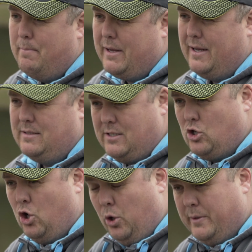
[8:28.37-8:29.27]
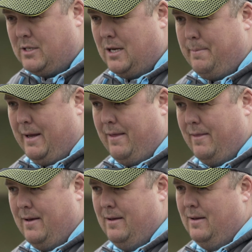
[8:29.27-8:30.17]
because it's always going to be
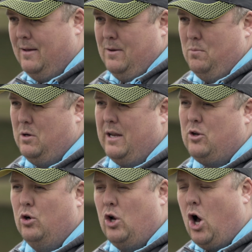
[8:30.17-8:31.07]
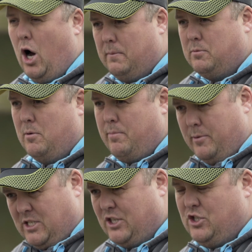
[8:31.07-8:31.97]
in the what I'd call an optimum
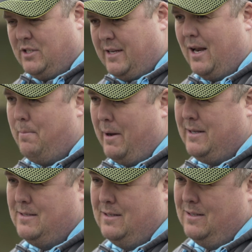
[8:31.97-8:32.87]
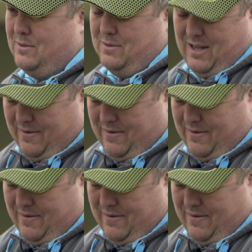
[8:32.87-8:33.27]
position to get a bite. But